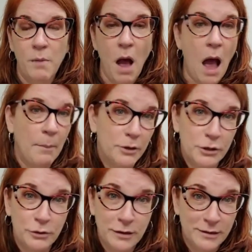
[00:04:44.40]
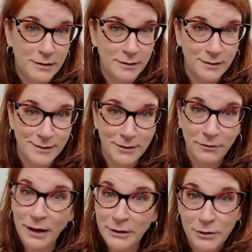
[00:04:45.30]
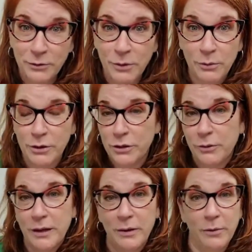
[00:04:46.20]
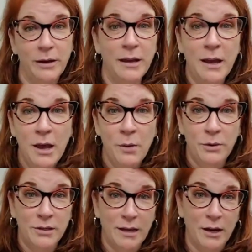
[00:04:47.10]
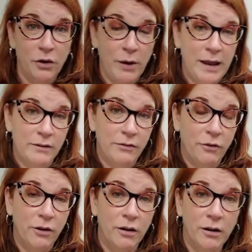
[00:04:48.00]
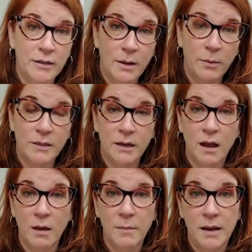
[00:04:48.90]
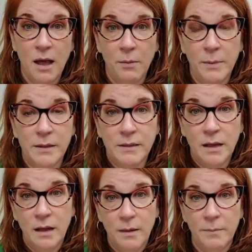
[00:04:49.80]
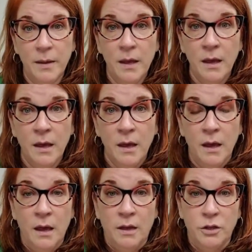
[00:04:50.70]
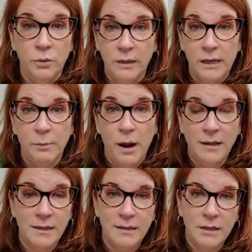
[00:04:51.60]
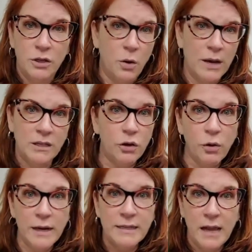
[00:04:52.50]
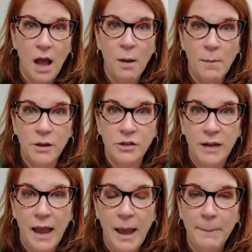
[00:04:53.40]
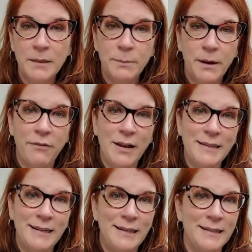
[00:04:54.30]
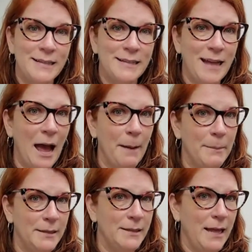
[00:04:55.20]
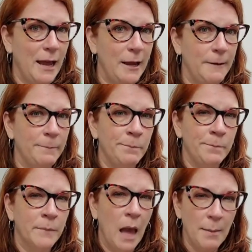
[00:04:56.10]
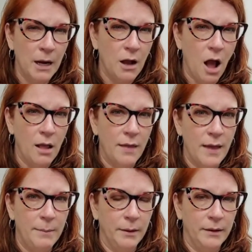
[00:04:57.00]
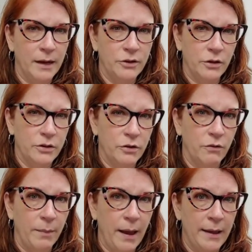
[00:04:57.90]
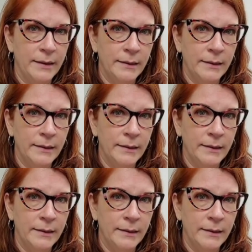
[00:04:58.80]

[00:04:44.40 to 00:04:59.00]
Opportunities to fine tune what we're doing. We just got a grant for someone to come and help us do lean processing. So it's crazy how much that happens. But if I didn't stop and say, I'm going to call on that building I just drove by.